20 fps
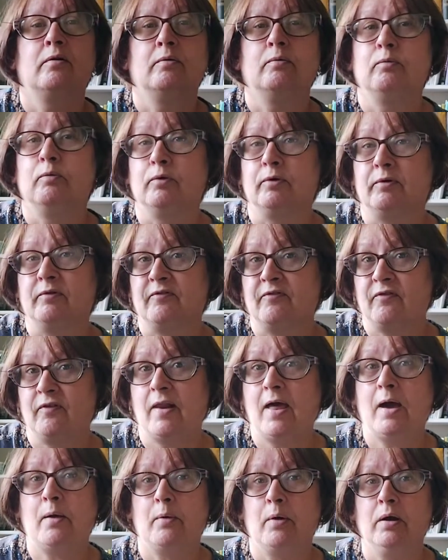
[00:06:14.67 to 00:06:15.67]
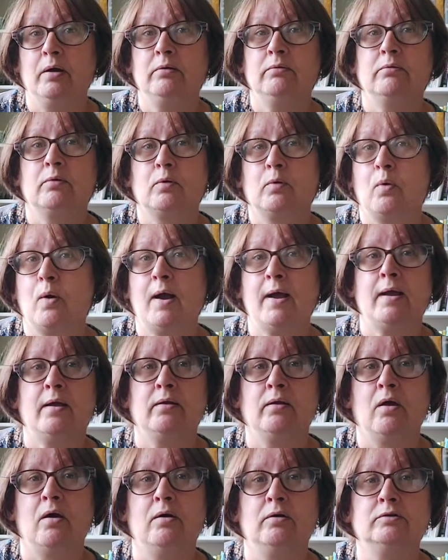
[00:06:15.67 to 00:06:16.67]
would flower quite a
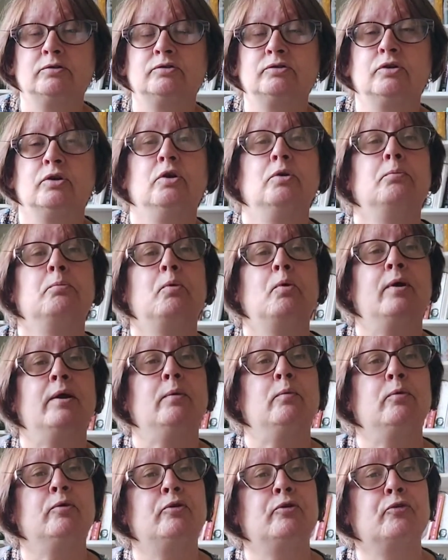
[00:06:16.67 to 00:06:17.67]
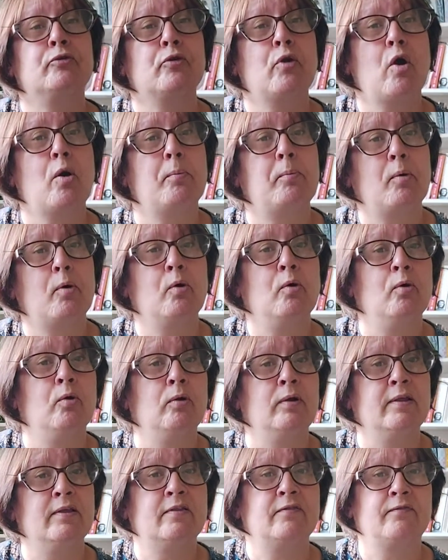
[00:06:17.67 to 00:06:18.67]
lot, but it would drop
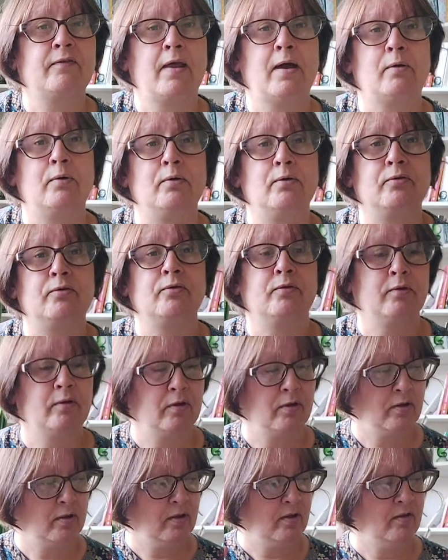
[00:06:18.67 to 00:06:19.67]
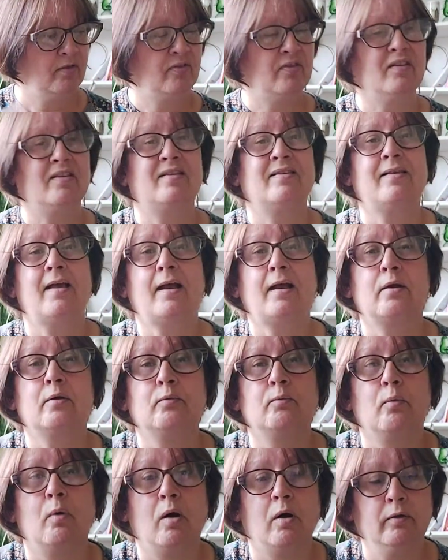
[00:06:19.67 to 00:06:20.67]
all its flowers. The
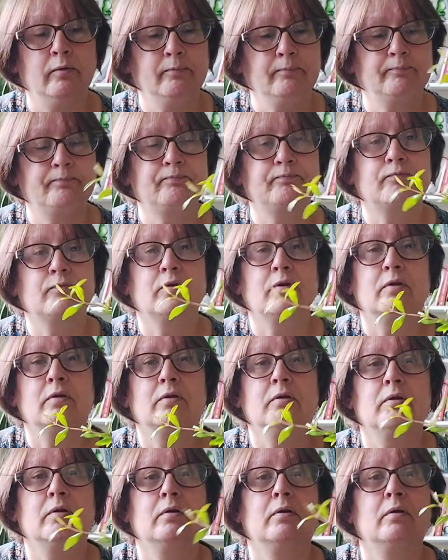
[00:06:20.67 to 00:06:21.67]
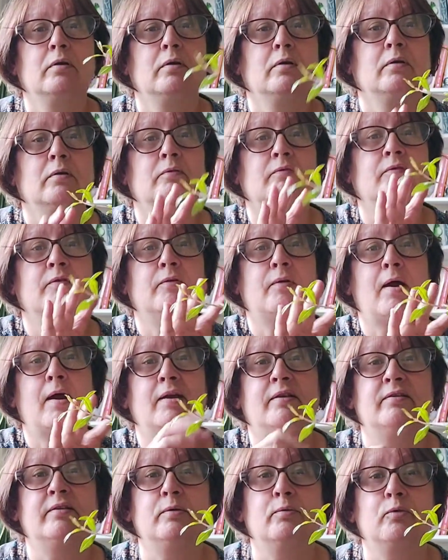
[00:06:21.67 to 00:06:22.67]
second one,
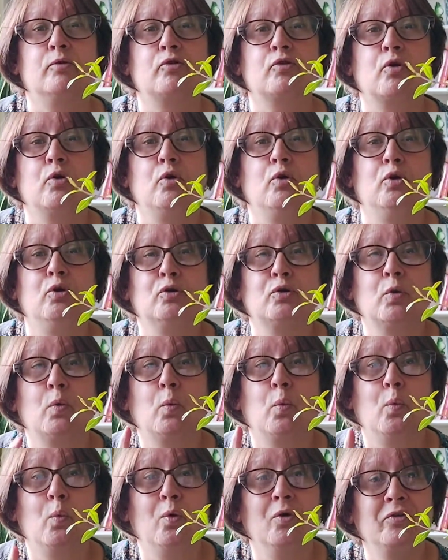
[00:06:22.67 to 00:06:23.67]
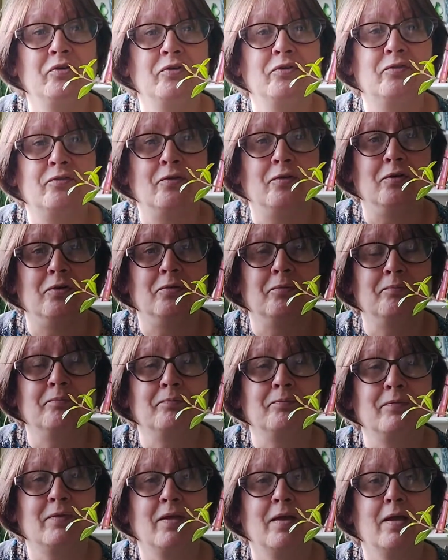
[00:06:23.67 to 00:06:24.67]
variety, was called Wonderful,
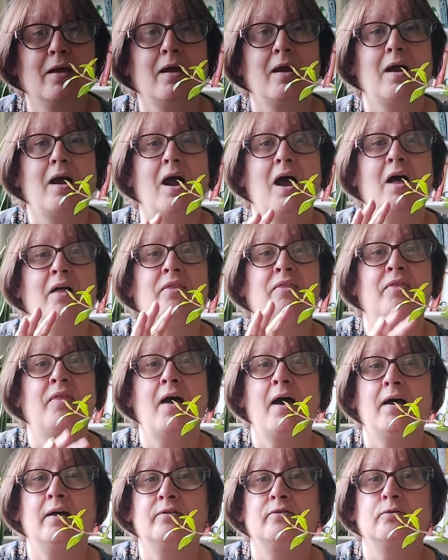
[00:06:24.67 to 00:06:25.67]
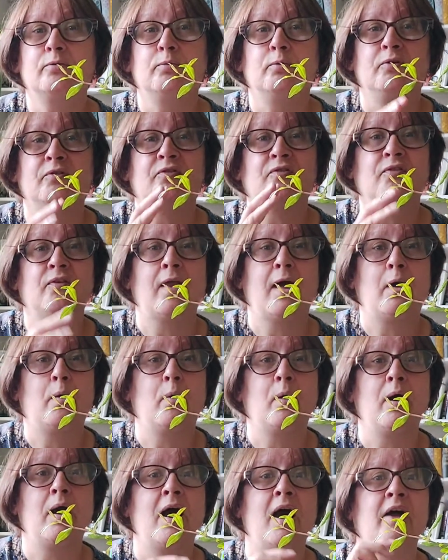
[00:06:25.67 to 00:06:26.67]
and that would
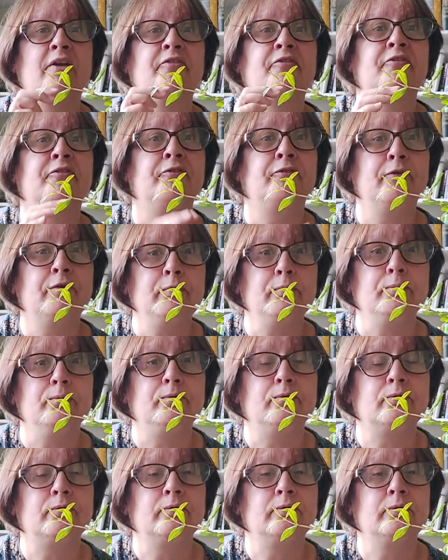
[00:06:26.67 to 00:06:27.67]
flower and fruit.